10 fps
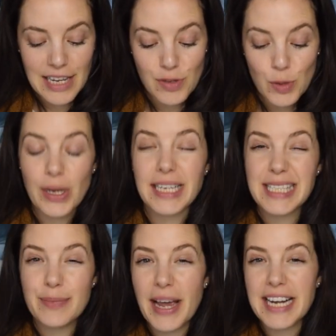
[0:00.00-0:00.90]
If you
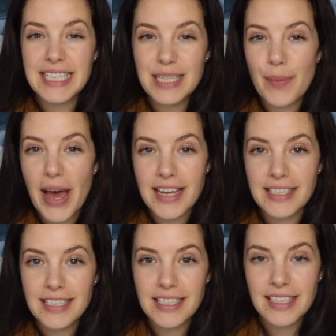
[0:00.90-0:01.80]
expect the
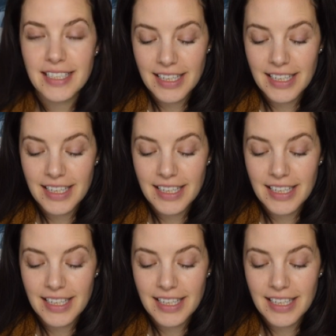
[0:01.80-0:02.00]
best,